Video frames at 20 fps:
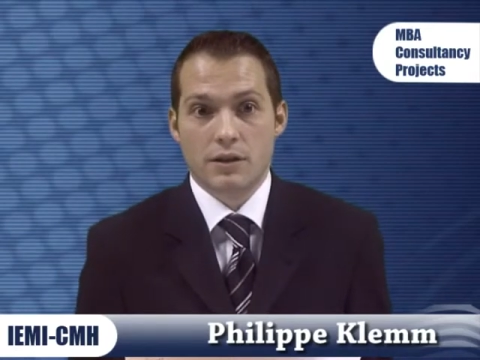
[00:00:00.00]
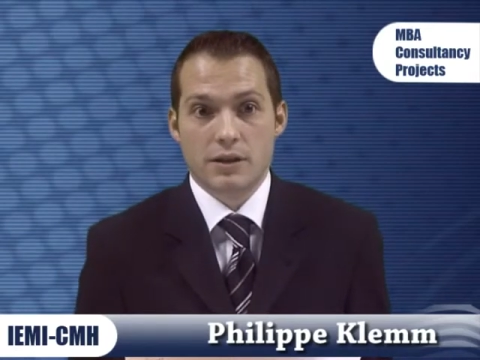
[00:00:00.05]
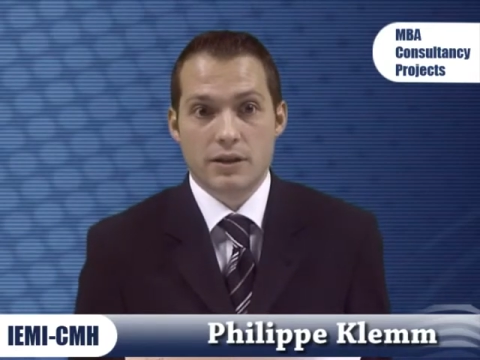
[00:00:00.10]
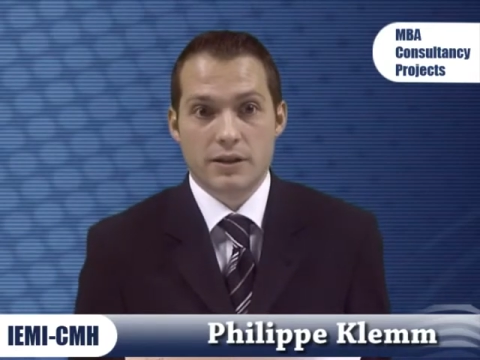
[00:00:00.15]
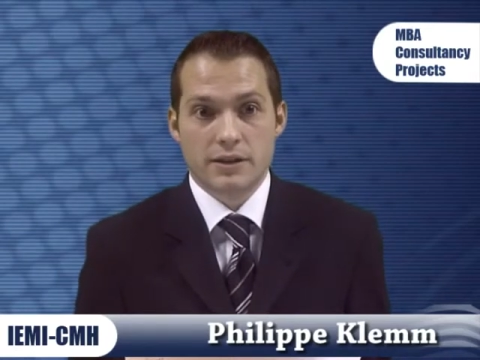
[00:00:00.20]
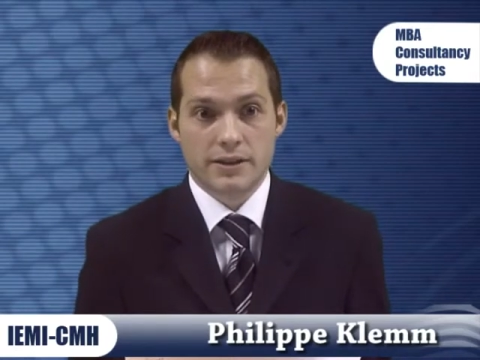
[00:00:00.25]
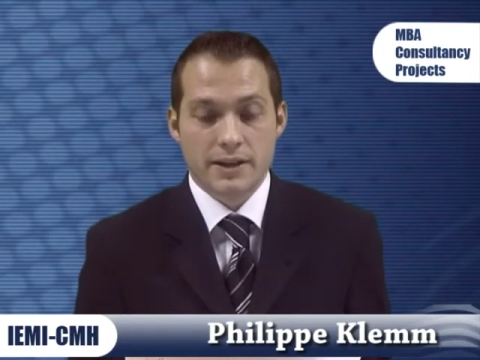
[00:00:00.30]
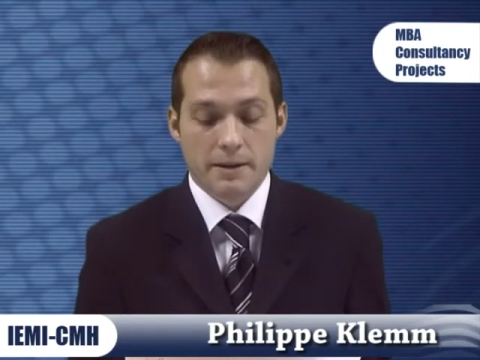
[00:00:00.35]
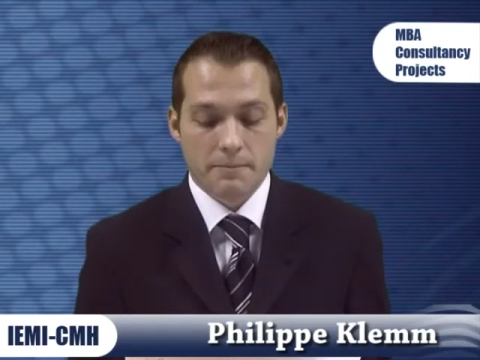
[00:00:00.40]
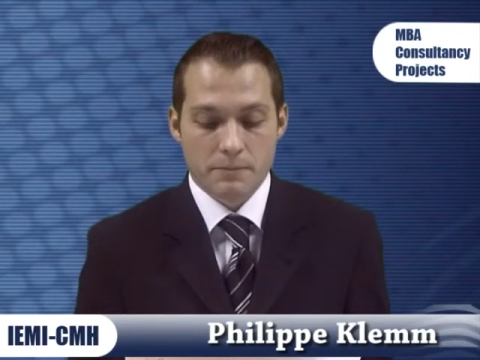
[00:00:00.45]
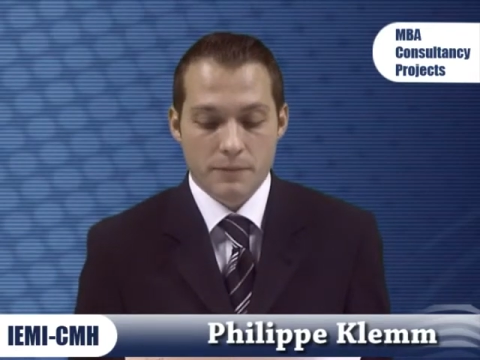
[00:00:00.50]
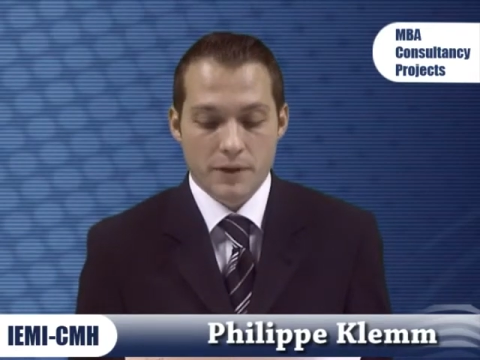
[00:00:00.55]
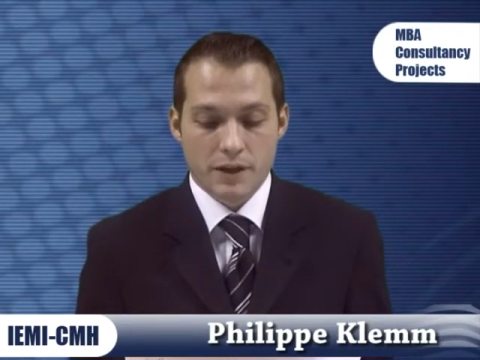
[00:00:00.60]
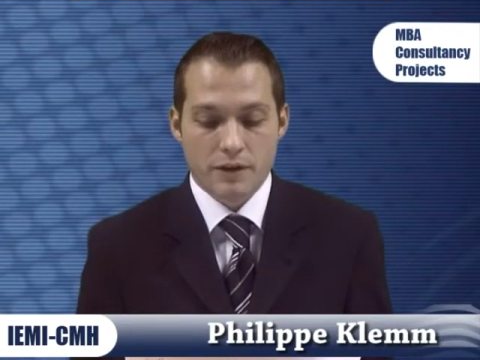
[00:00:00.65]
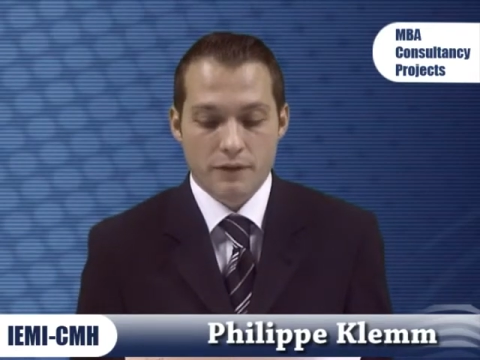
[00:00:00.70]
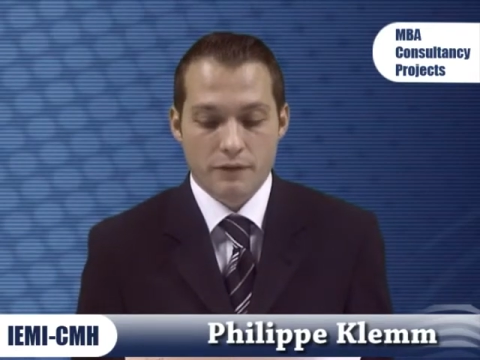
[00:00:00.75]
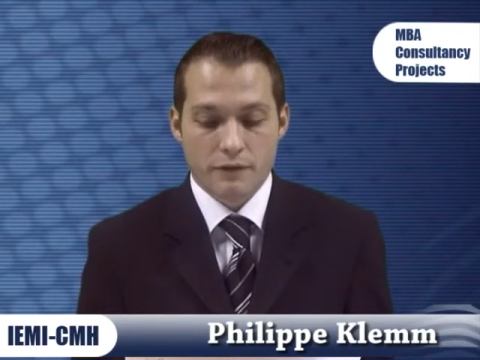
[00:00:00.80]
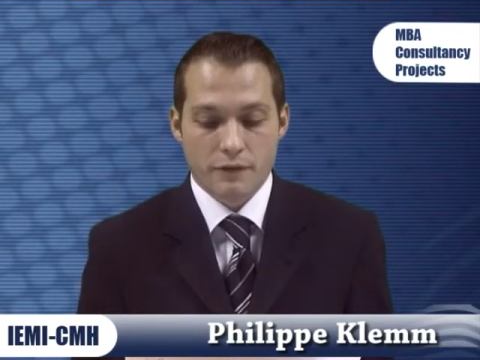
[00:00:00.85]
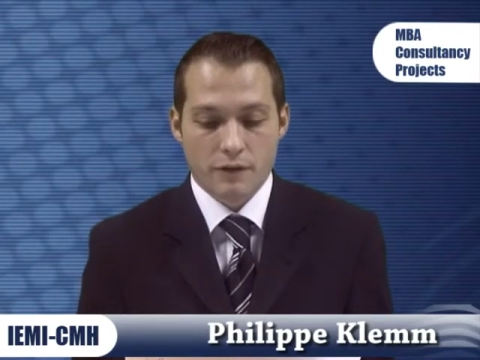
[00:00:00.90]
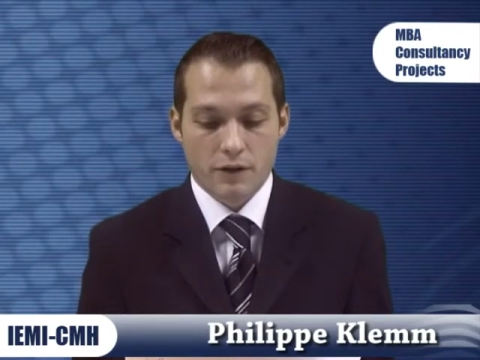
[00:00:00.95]

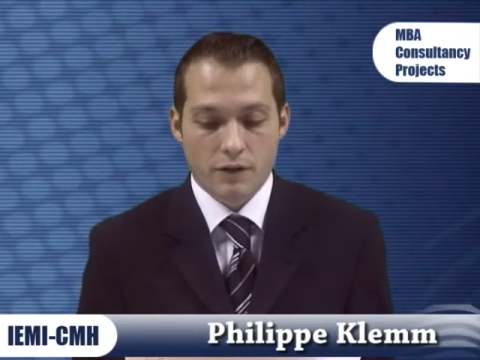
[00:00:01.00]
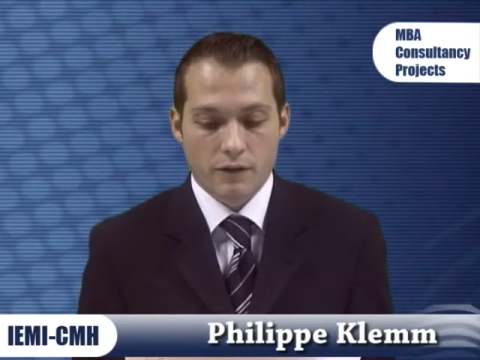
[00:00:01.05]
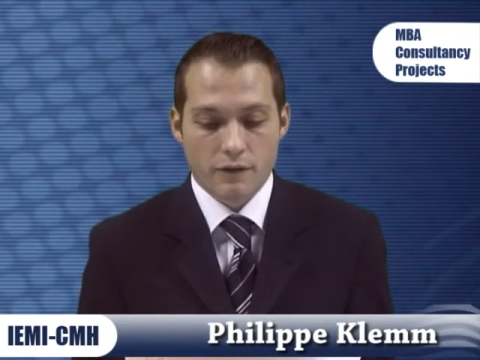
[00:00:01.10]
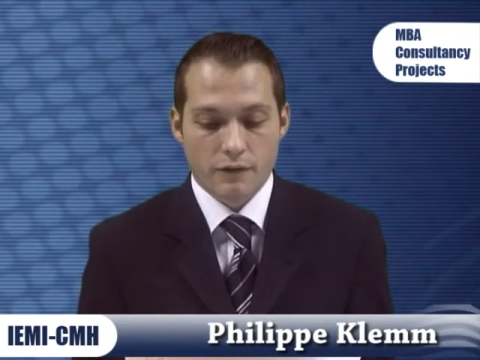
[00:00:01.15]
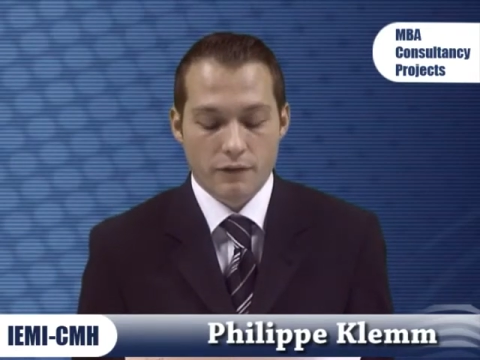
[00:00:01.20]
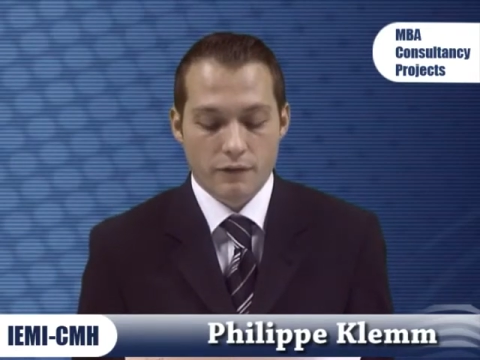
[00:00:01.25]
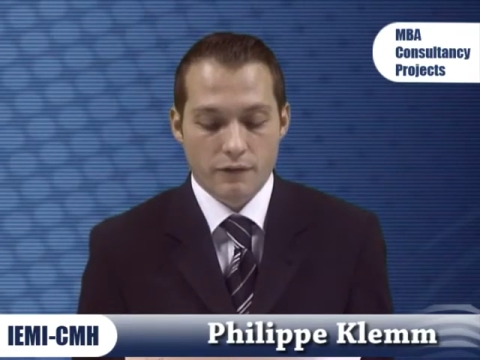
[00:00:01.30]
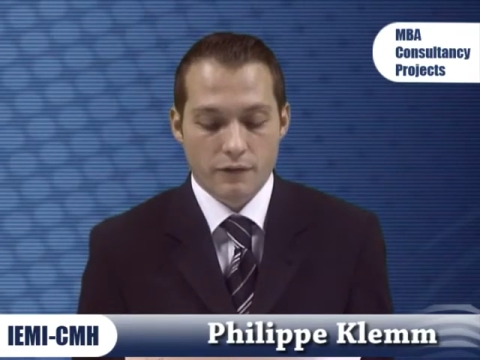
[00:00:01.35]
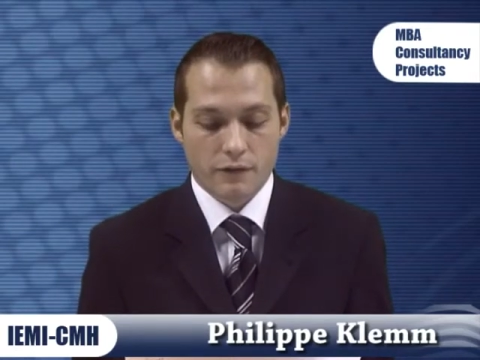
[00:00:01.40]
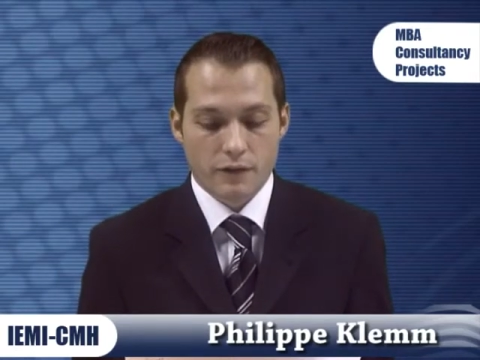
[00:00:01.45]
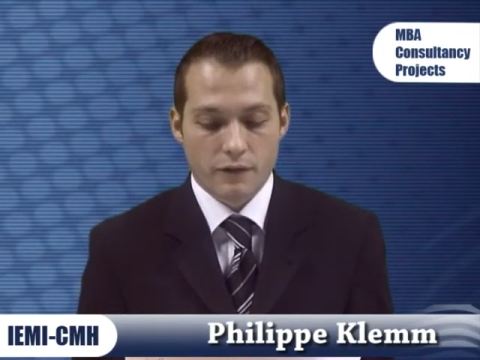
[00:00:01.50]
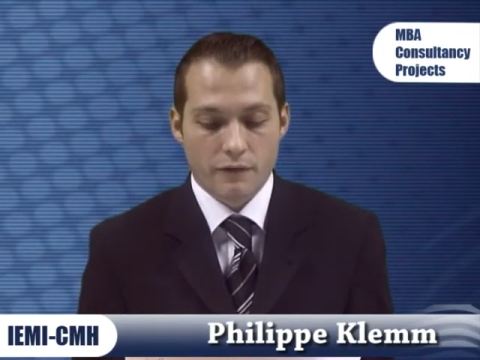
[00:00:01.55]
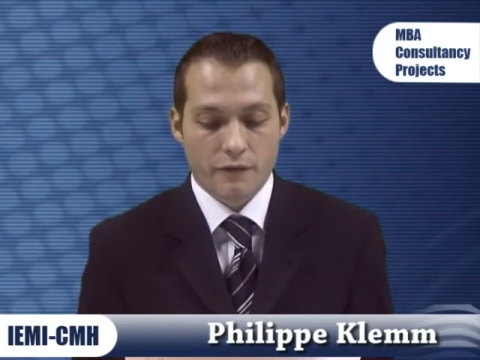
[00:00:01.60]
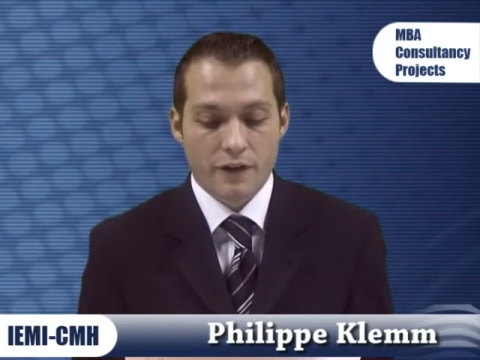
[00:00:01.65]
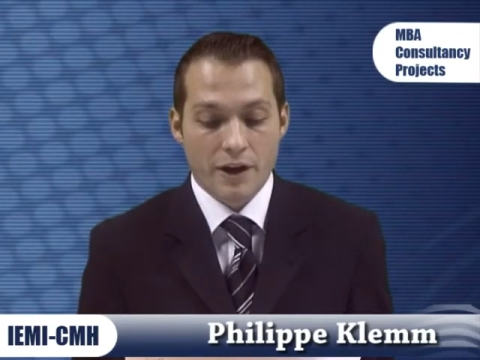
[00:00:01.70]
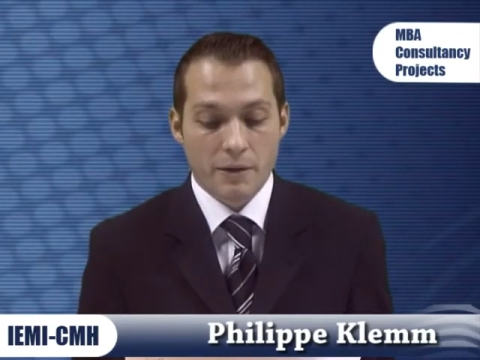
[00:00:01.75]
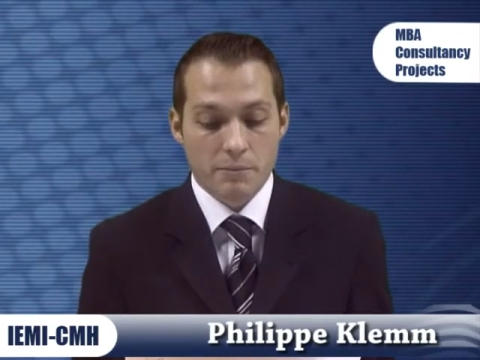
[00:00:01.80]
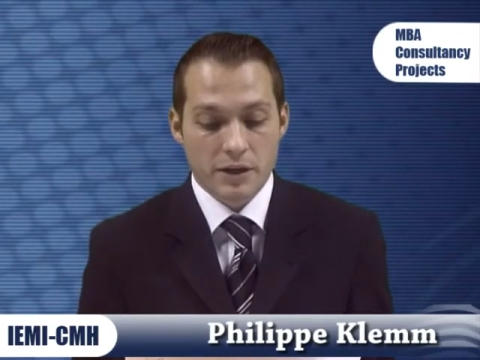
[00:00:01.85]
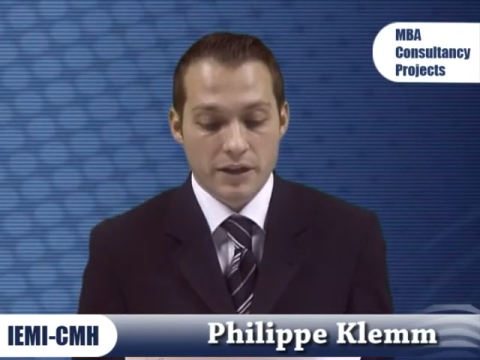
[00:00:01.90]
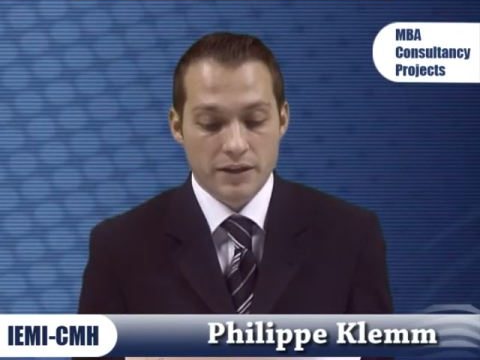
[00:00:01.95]
indebtedness of
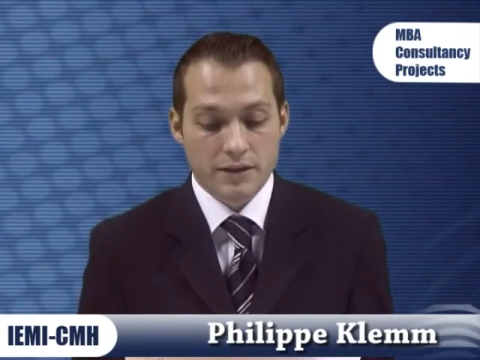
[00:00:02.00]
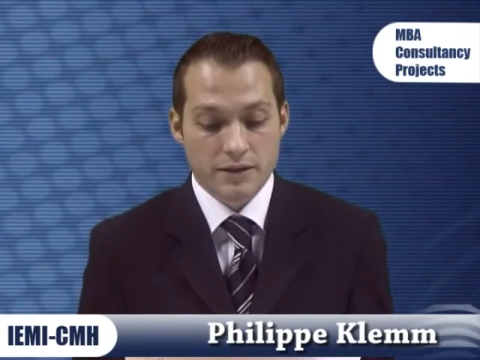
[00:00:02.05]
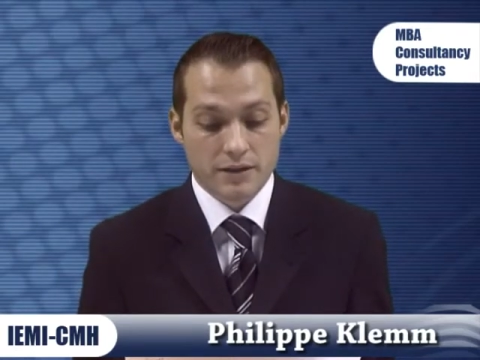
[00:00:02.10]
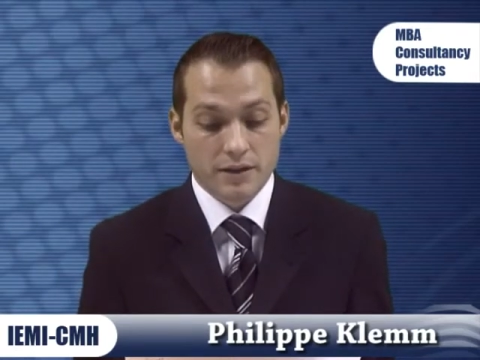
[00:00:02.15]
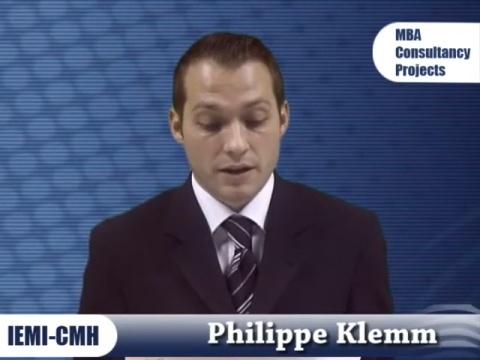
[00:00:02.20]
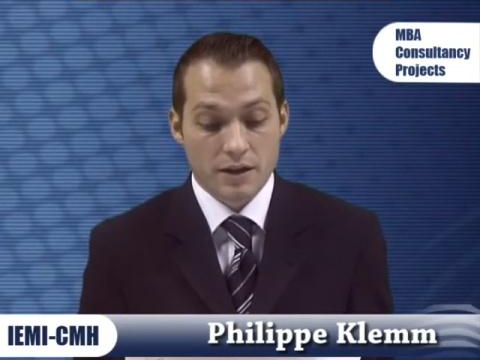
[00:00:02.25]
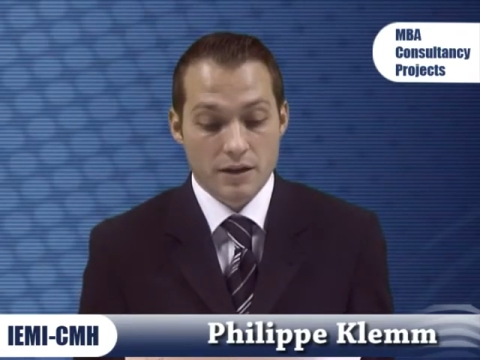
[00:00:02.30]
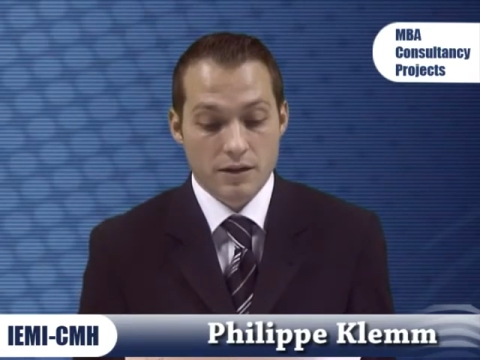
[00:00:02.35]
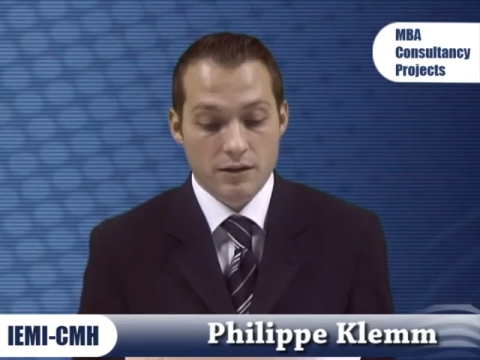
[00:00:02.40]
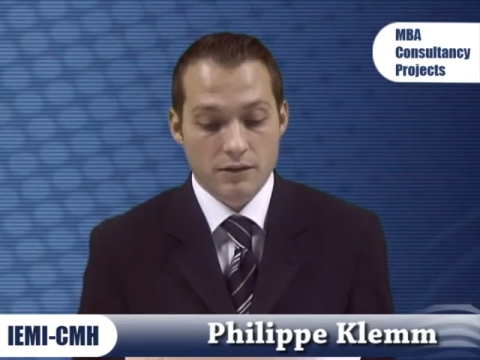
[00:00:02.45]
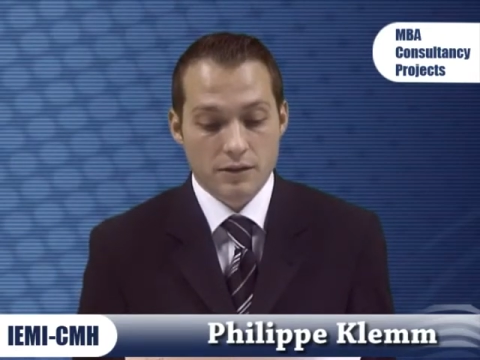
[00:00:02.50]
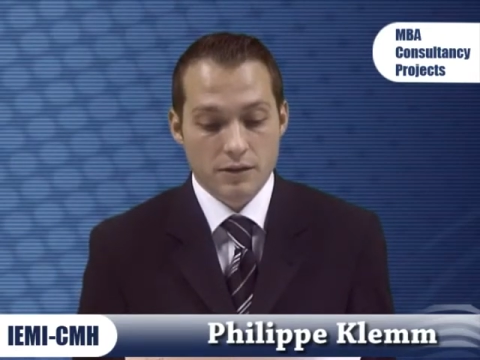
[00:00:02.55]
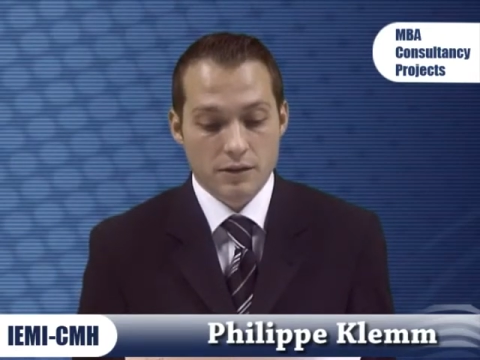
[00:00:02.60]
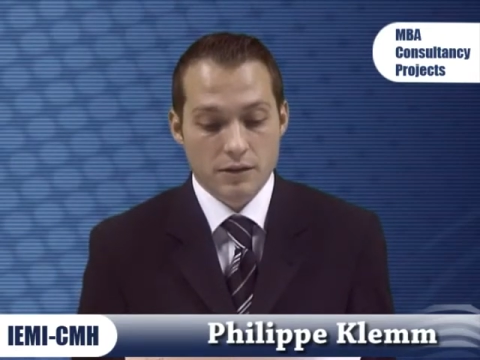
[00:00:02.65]
families there,